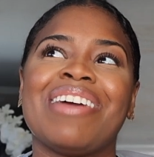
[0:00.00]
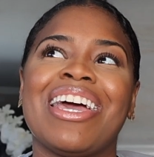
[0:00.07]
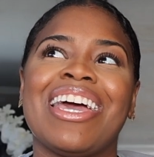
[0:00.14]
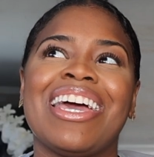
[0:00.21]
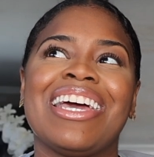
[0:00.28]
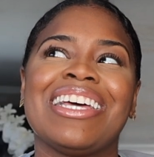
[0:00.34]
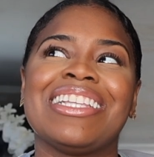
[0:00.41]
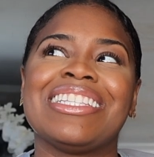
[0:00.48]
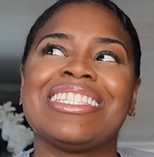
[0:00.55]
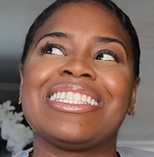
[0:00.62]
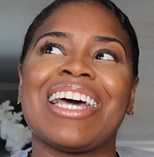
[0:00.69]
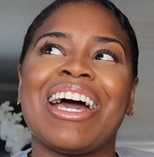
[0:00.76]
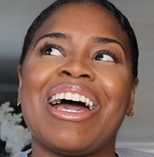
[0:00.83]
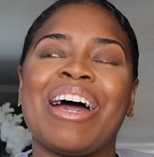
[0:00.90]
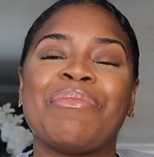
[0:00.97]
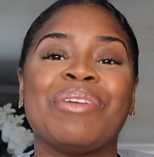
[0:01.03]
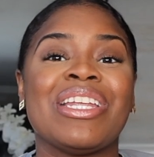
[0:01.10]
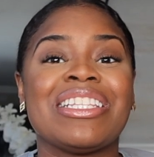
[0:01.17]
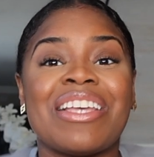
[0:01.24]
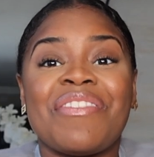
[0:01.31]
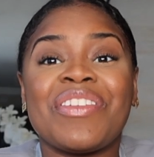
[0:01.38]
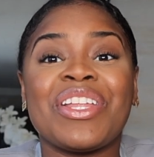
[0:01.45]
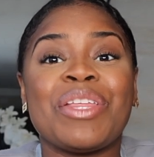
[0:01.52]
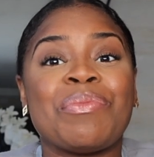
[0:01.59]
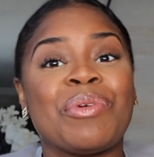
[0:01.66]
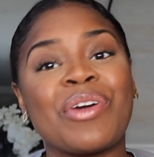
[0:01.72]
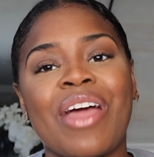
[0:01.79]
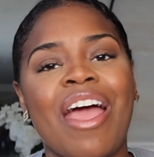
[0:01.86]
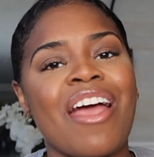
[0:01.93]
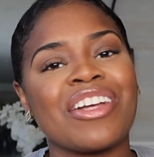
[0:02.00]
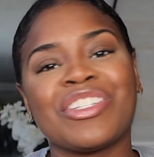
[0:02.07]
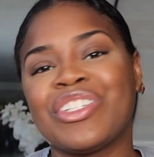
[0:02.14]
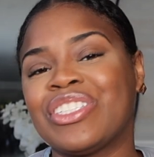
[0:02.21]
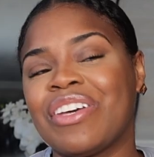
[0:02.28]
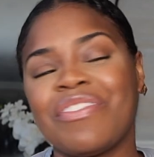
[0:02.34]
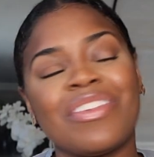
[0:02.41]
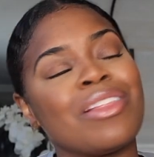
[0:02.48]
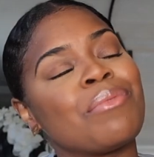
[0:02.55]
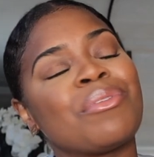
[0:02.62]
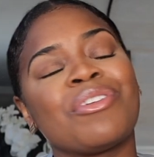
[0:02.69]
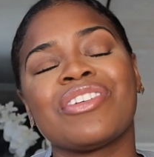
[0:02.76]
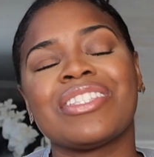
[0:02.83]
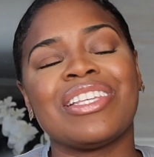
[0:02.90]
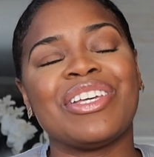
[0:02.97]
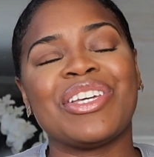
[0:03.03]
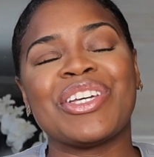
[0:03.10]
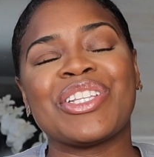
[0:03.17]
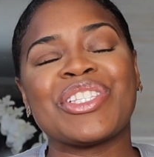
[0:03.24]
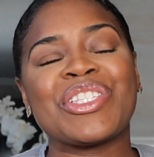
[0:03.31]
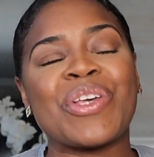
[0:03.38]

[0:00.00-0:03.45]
and but it definitely built character, it definitely built resilience.